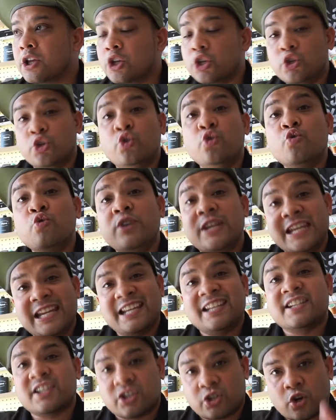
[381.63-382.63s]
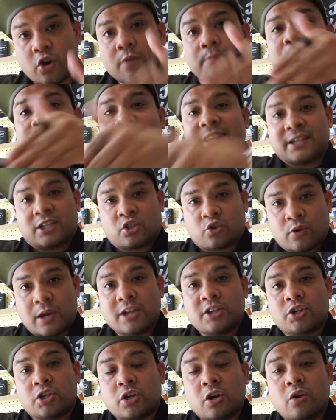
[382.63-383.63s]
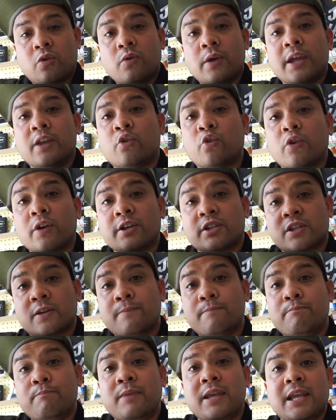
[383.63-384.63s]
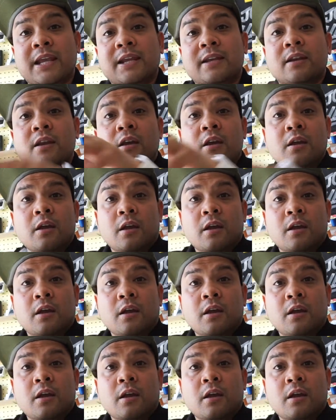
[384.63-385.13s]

you need to show up at the trade show in order to meet